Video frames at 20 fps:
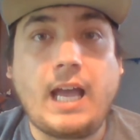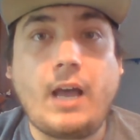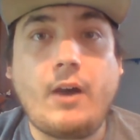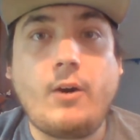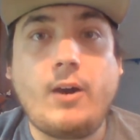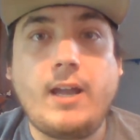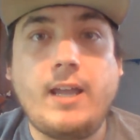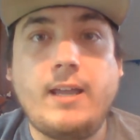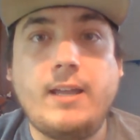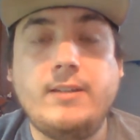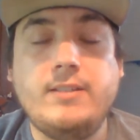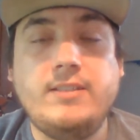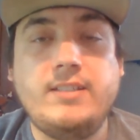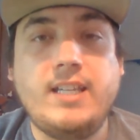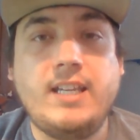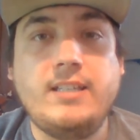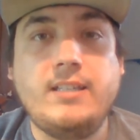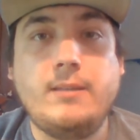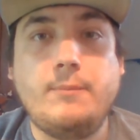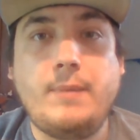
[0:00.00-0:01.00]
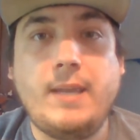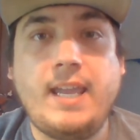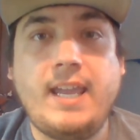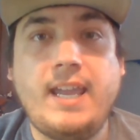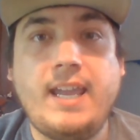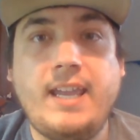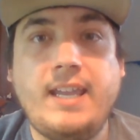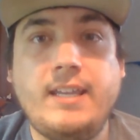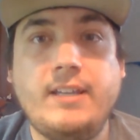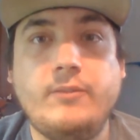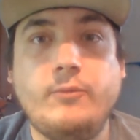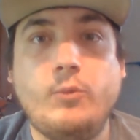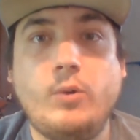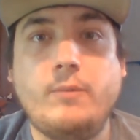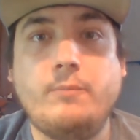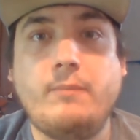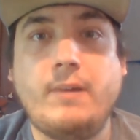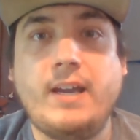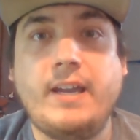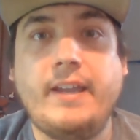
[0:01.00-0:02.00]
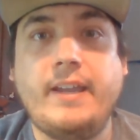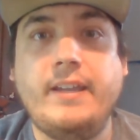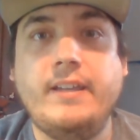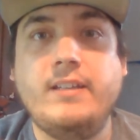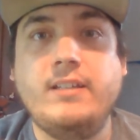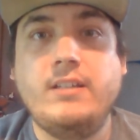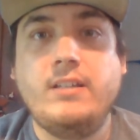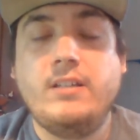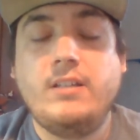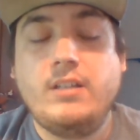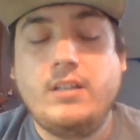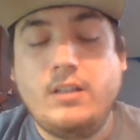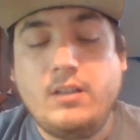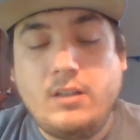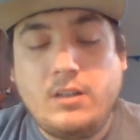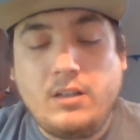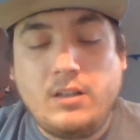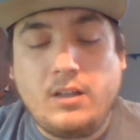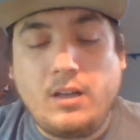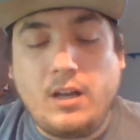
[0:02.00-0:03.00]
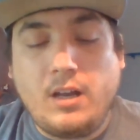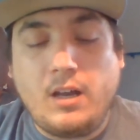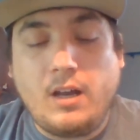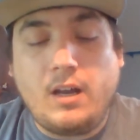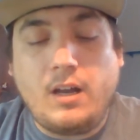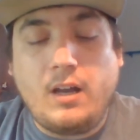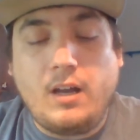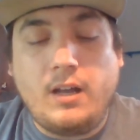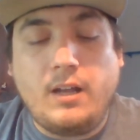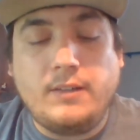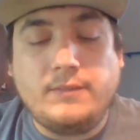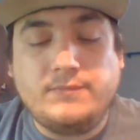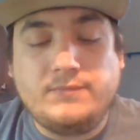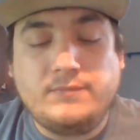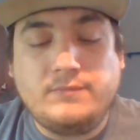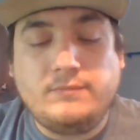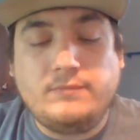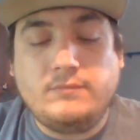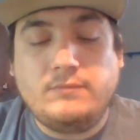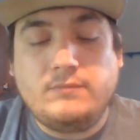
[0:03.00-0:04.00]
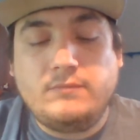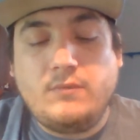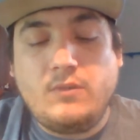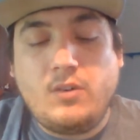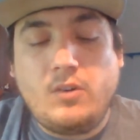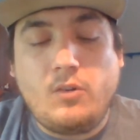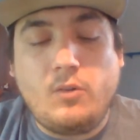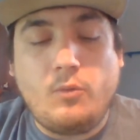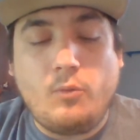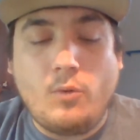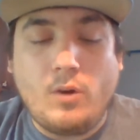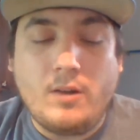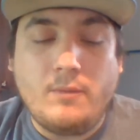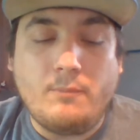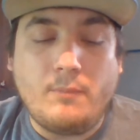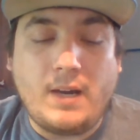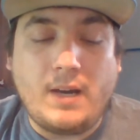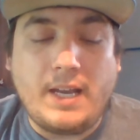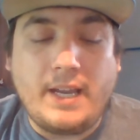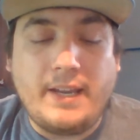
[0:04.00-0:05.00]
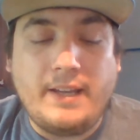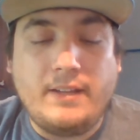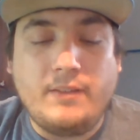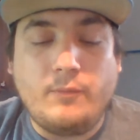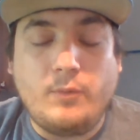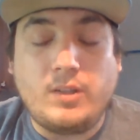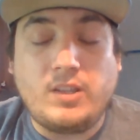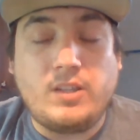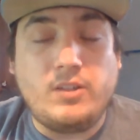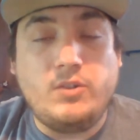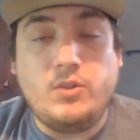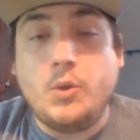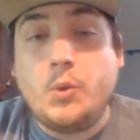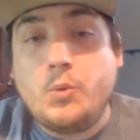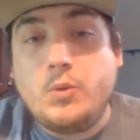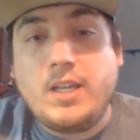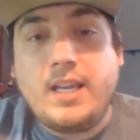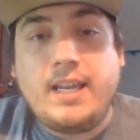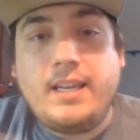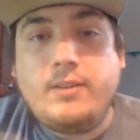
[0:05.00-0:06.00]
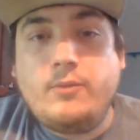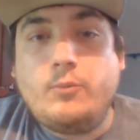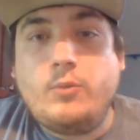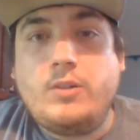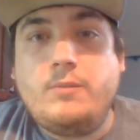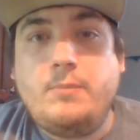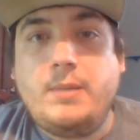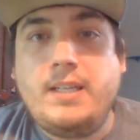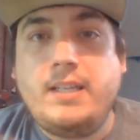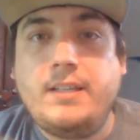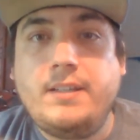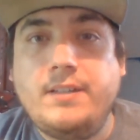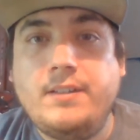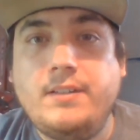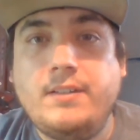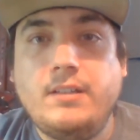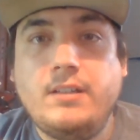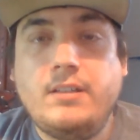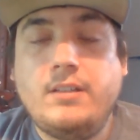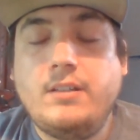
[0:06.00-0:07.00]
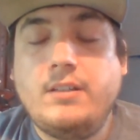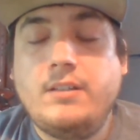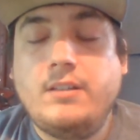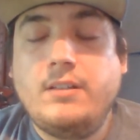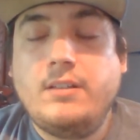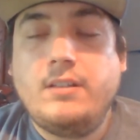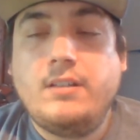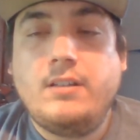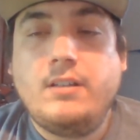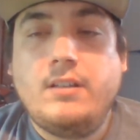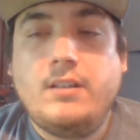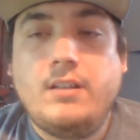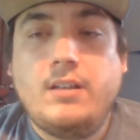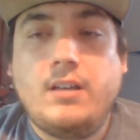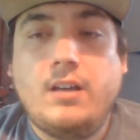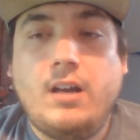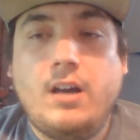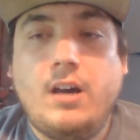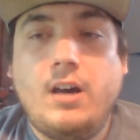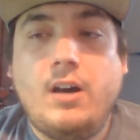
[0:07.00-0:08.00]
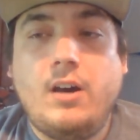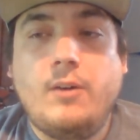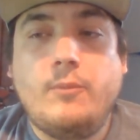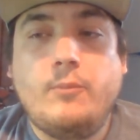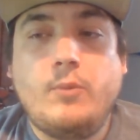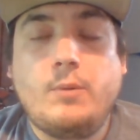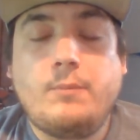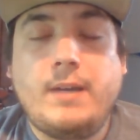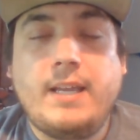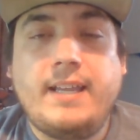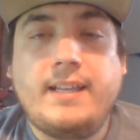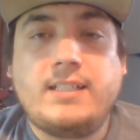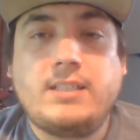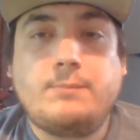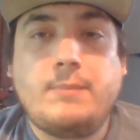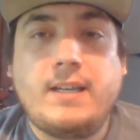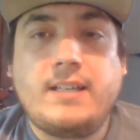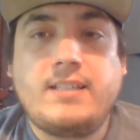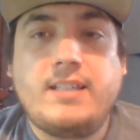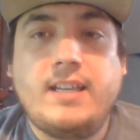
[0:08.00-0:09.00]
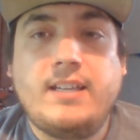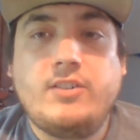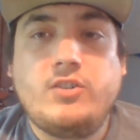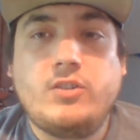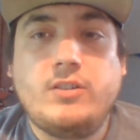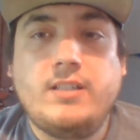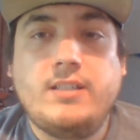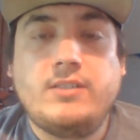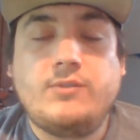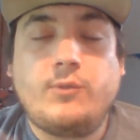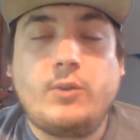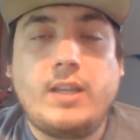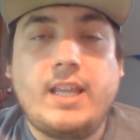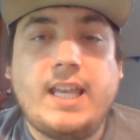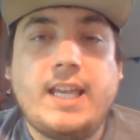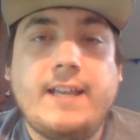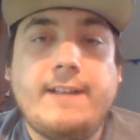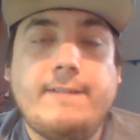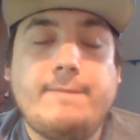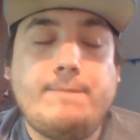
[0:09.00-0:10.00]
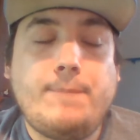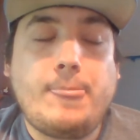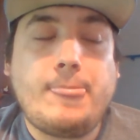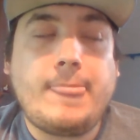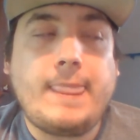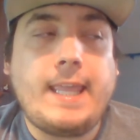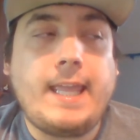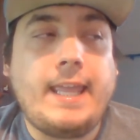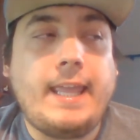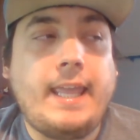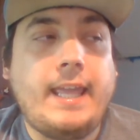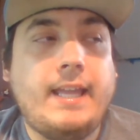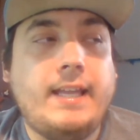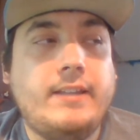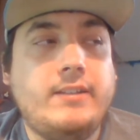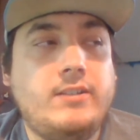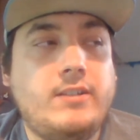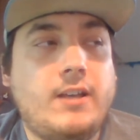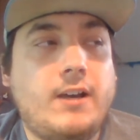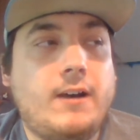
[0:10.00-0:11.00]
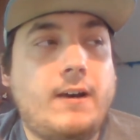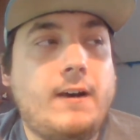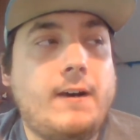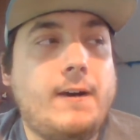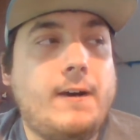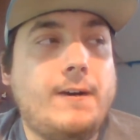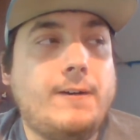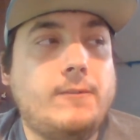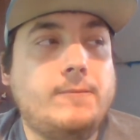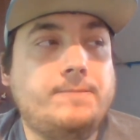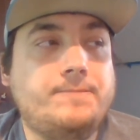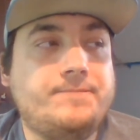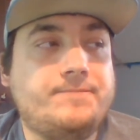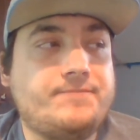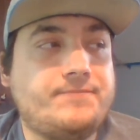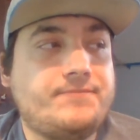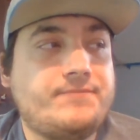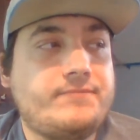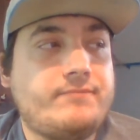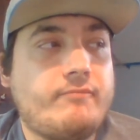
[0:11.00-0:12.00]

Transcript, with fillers: how I intend to pay, and what my uh, what my what the due date would be, um, what my expectation is for that, and um,